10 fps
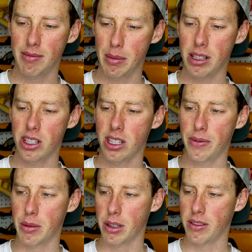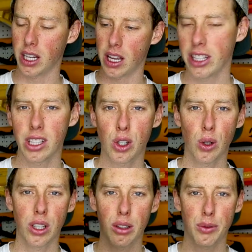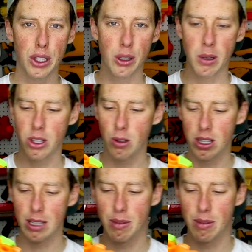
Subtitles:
Maybe it's just if you're moving it. It's a cool little feature, but it's useless.